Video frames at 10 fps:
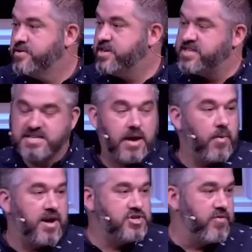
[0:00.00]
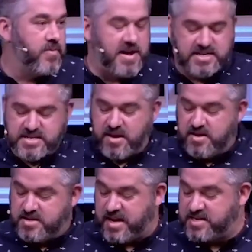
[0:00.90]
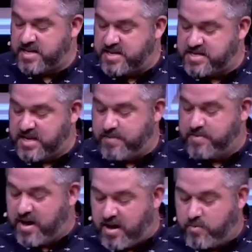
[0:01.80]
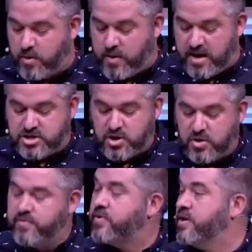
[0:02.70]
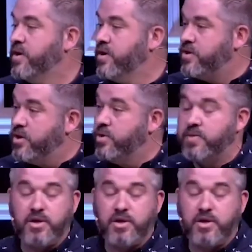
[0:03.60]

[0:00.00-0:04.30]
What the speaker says: Just as I watch over my sons as they sleep, God will watch over you.